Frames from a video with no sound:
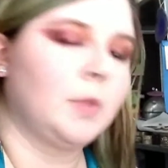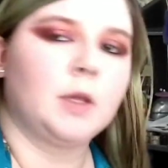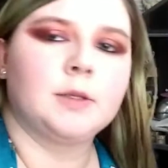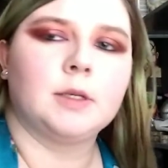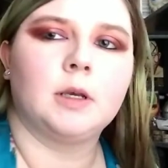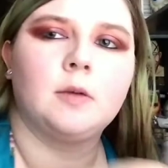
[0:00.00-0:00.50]

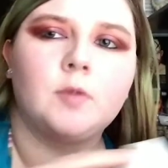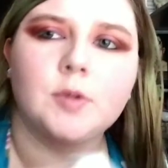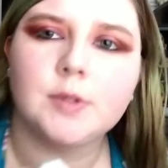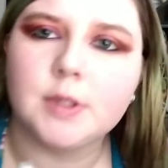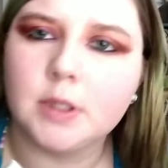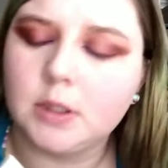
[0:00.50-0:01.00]
So I have
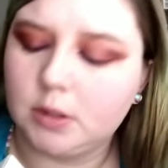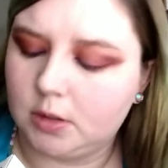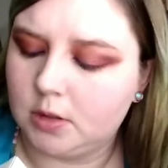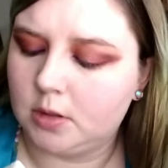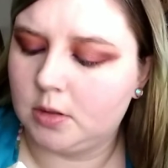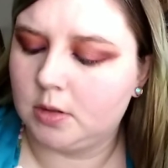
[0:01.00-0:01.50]
used the
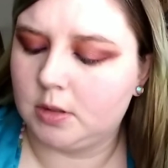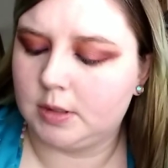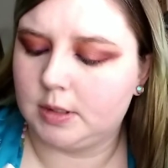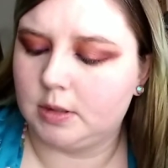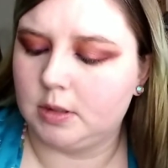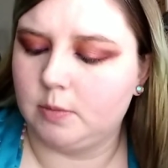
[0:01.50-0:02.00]

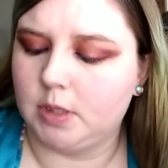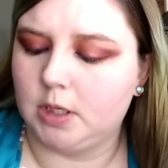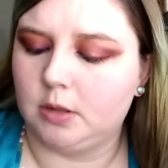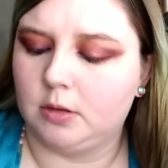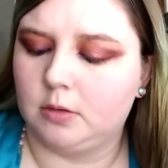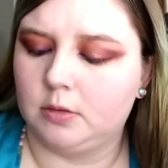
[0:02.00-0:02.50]
mini
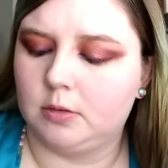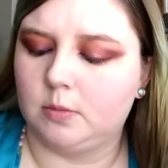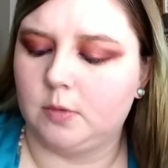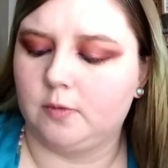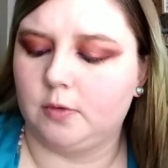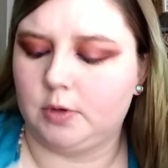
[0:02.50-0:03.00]

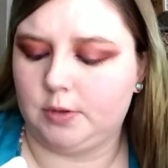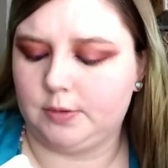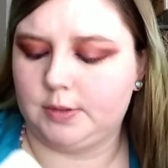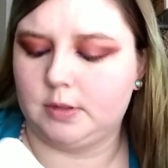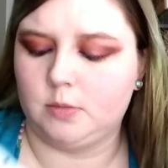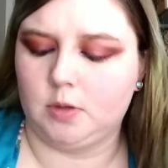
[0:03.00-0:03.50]
before I
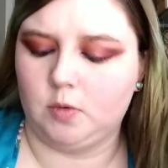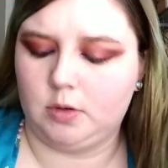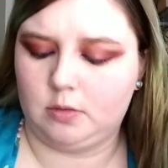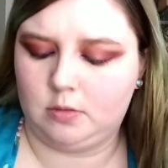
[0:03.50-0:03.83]
use the big one.